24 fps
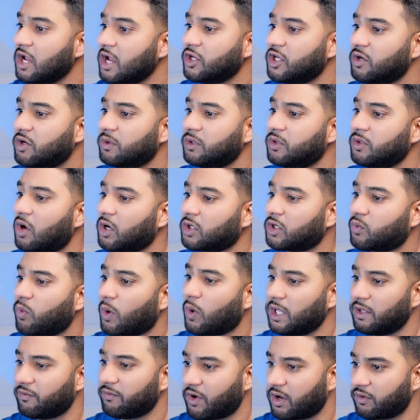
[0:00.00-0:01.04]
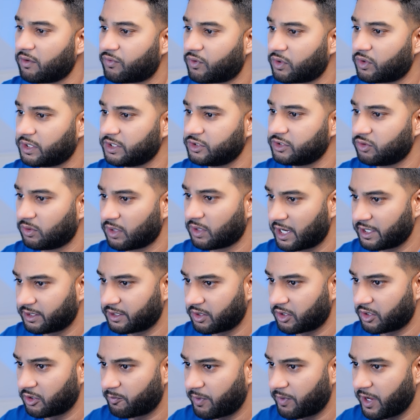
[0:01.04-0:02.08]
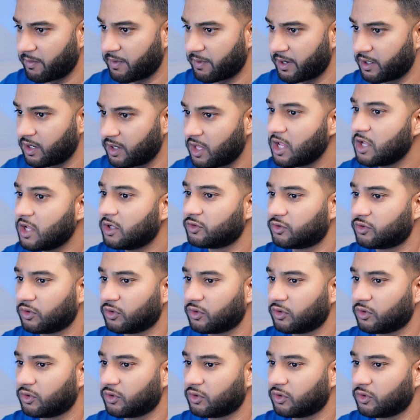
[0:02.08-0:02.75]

you will not qualify for the July 3rd payment.